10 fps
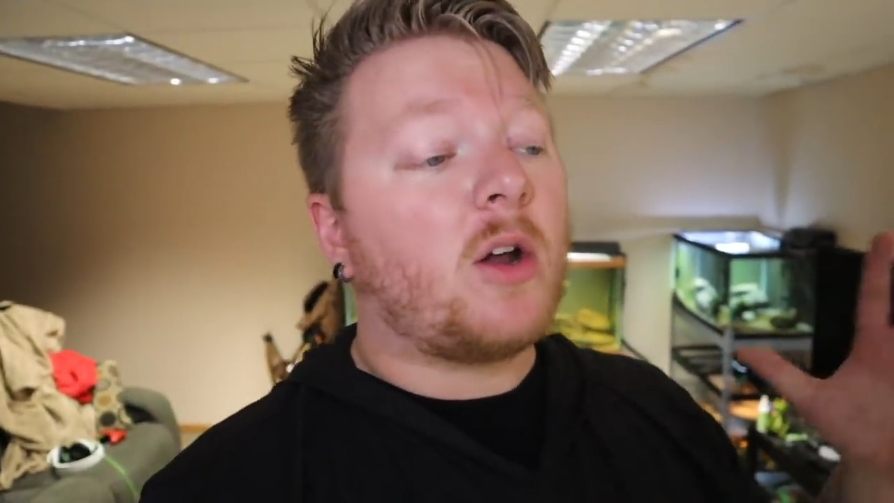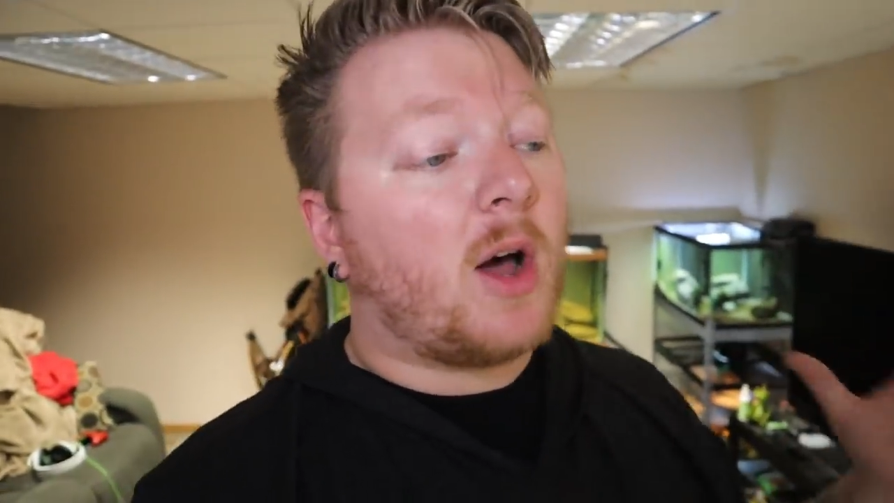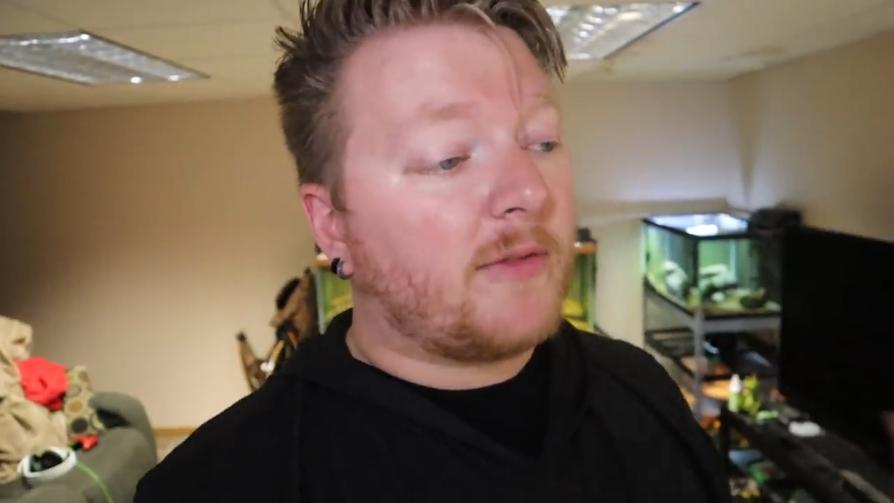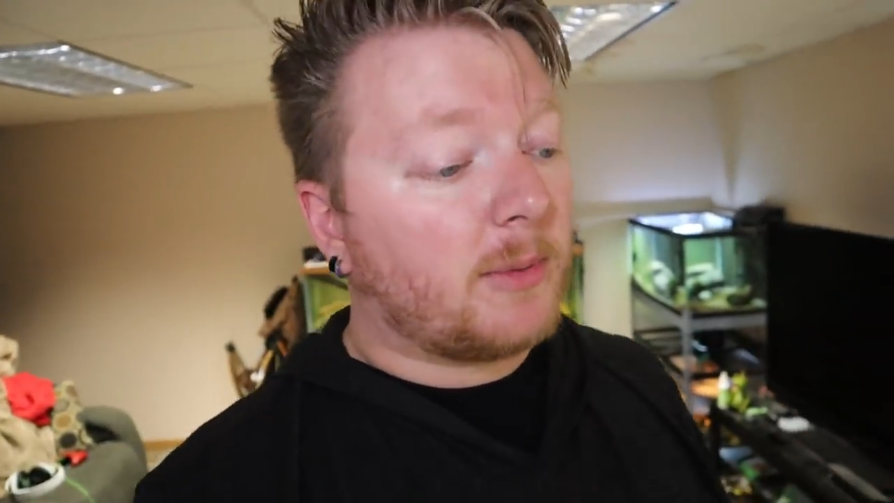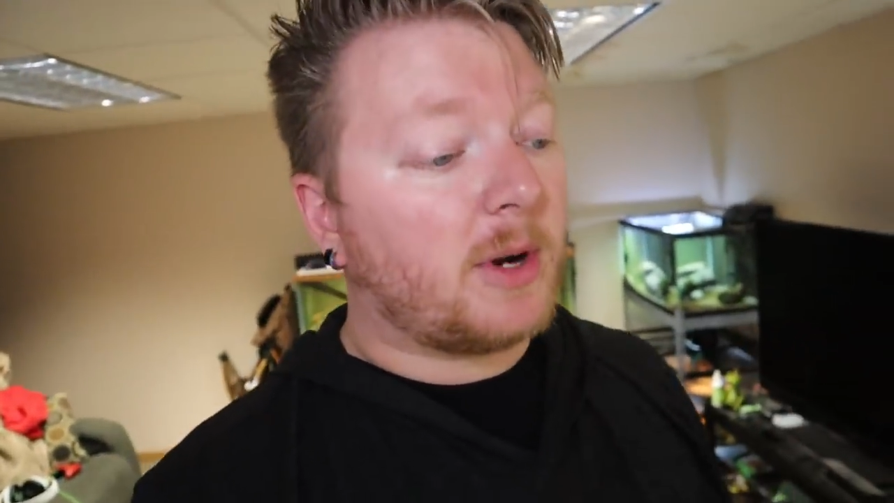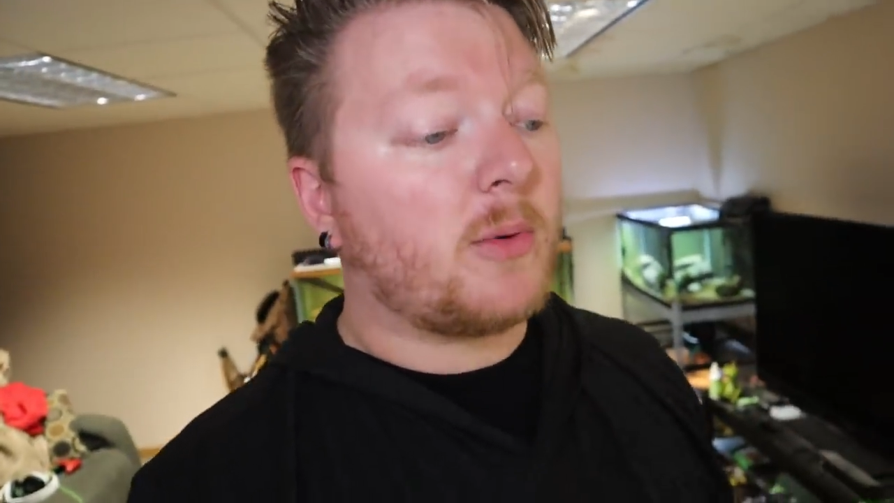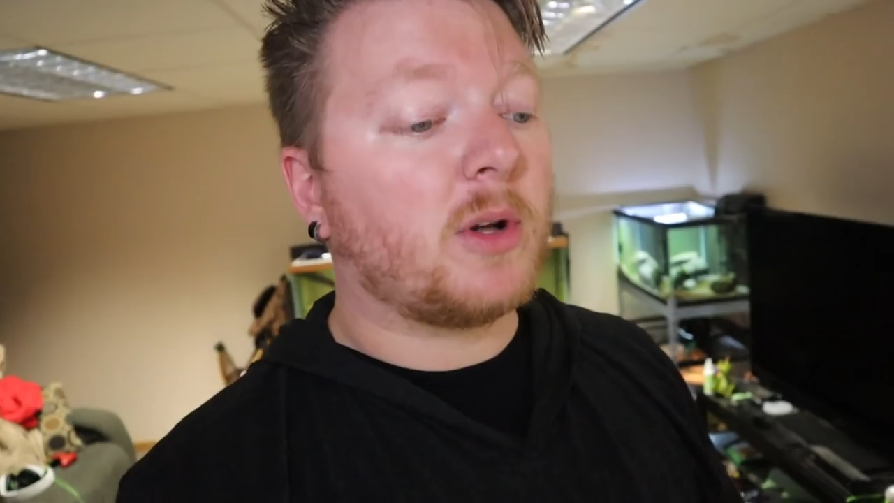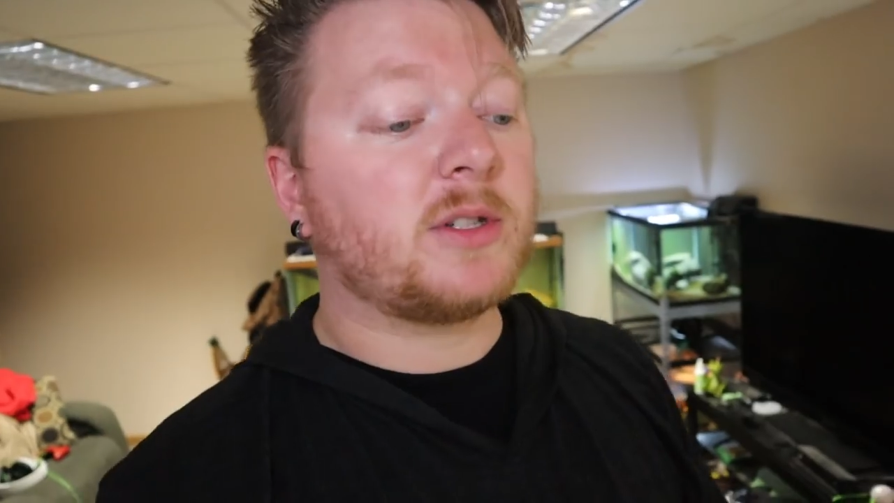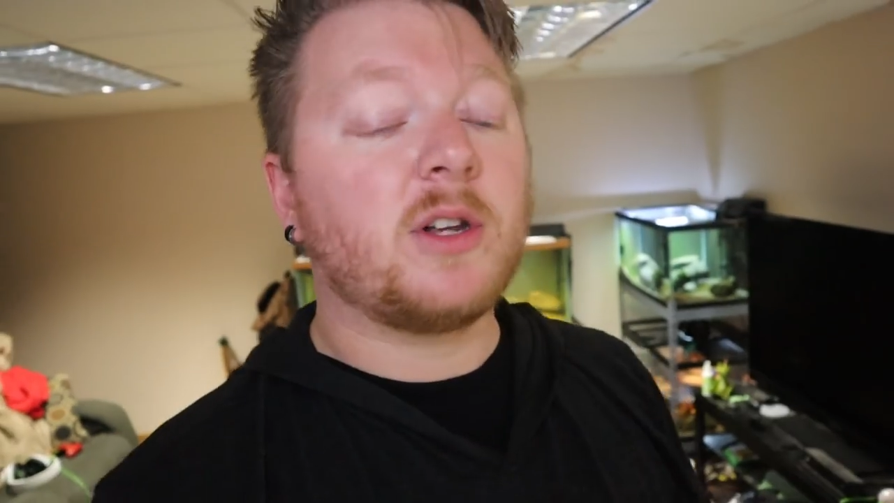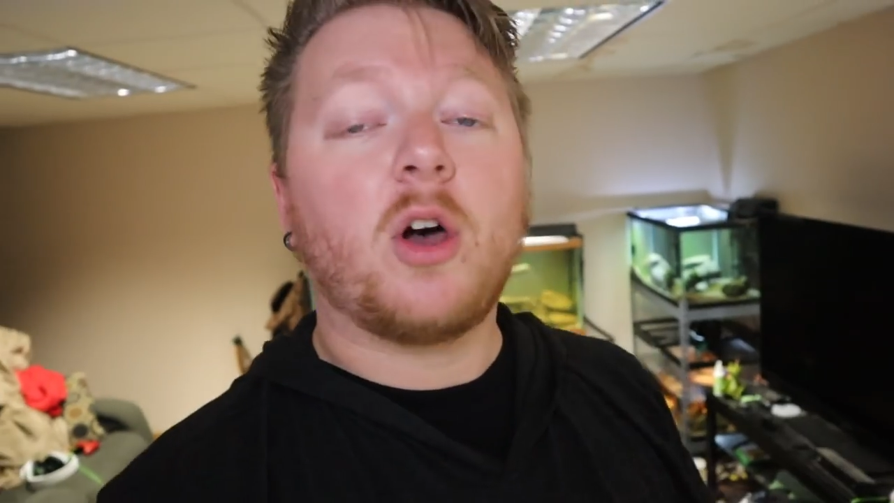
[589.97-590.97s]
I know everybody
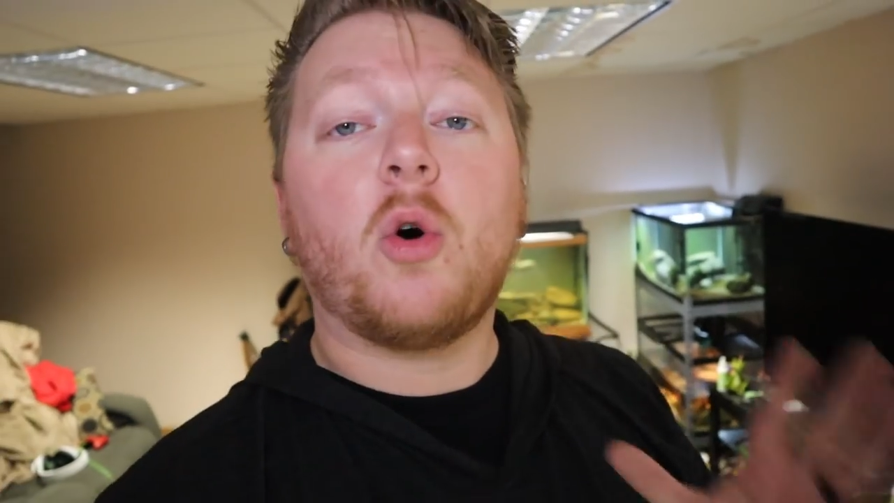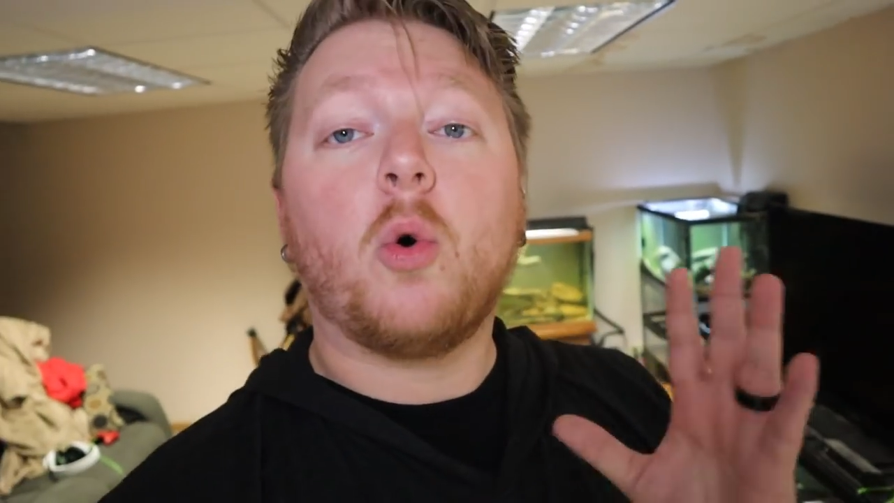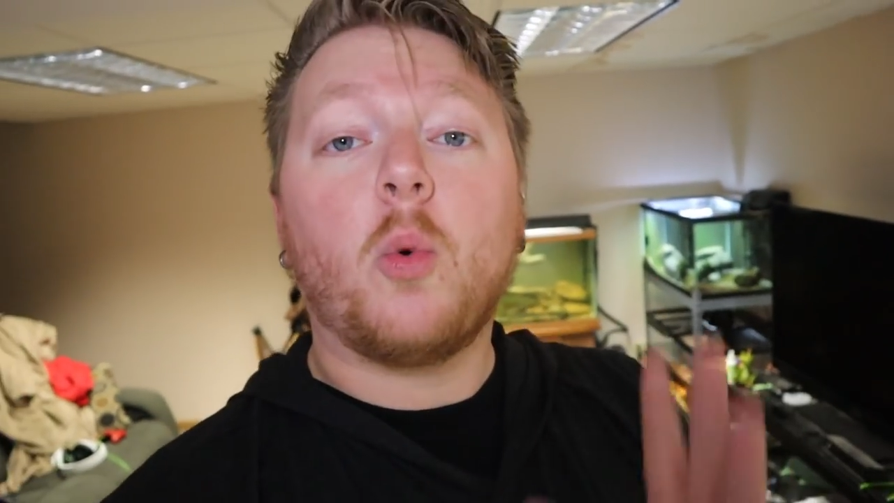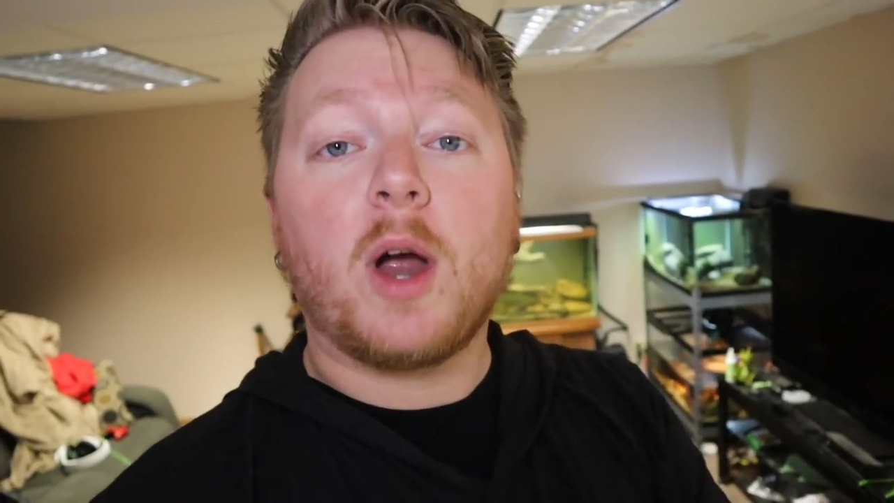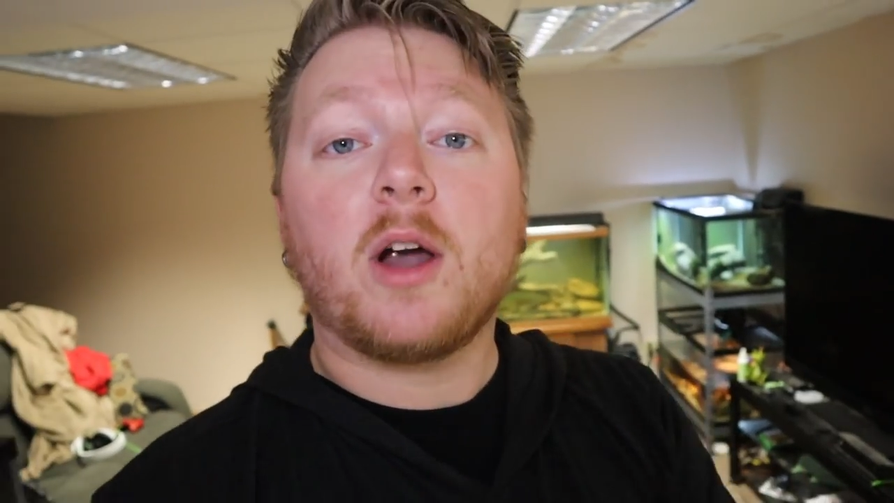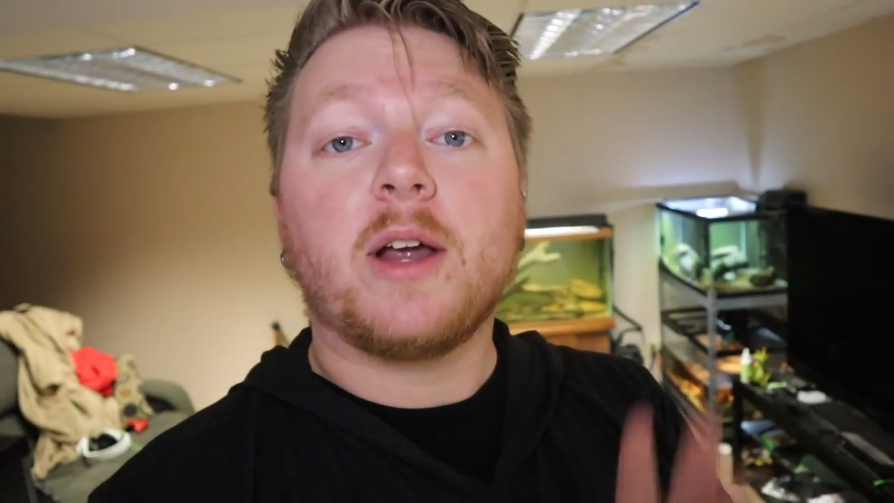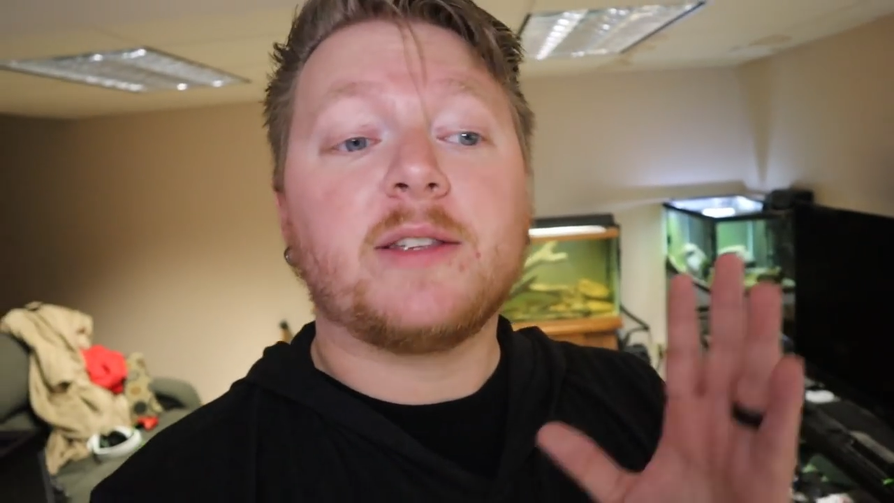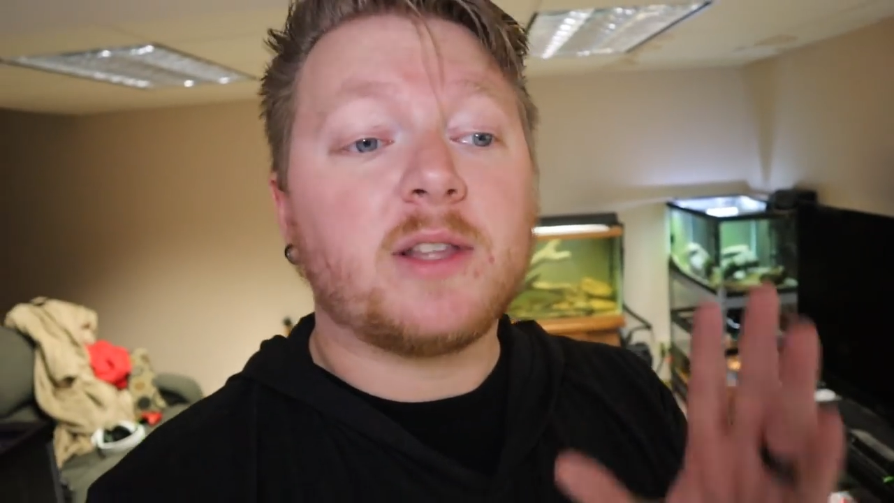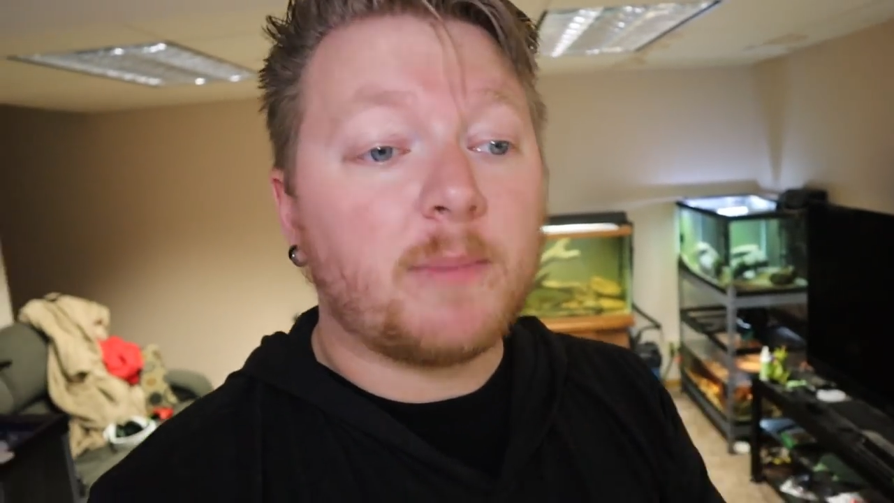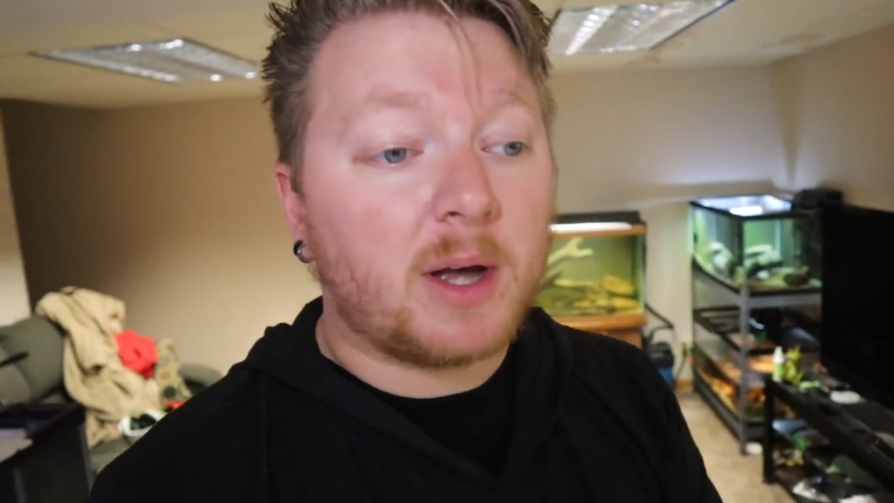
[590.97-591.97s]
wants to know where is the